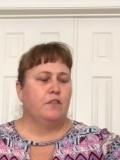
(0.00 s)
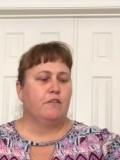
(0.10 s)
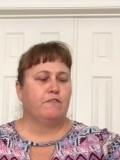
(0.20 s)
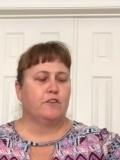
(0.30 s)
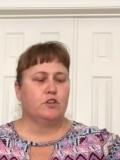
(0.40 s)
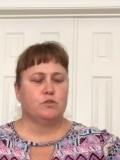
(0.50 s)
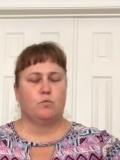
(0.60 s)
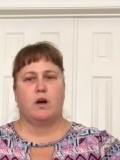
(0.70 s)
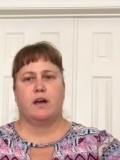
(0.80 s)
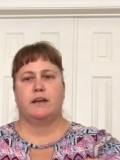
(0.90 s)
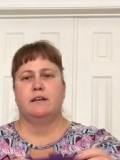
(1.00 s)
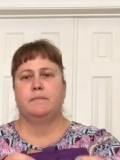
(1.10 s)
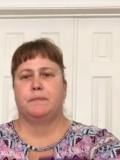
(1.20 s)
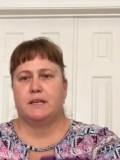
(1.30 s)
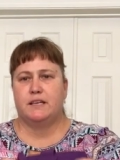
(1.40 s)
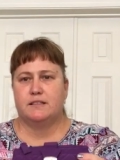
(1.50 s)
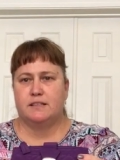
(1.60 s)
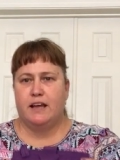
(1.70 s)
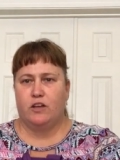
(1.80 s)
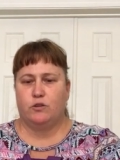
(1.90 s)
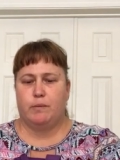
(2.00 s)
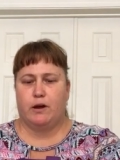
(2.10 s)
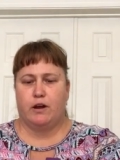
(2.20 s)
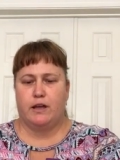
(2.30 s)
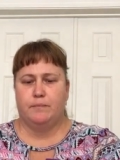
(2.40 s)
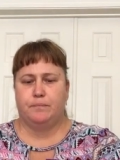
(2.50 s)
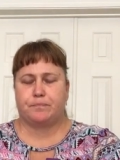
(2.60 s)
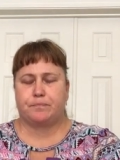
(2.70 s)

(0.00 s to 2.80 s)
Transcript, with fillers: The first one is an elderberry.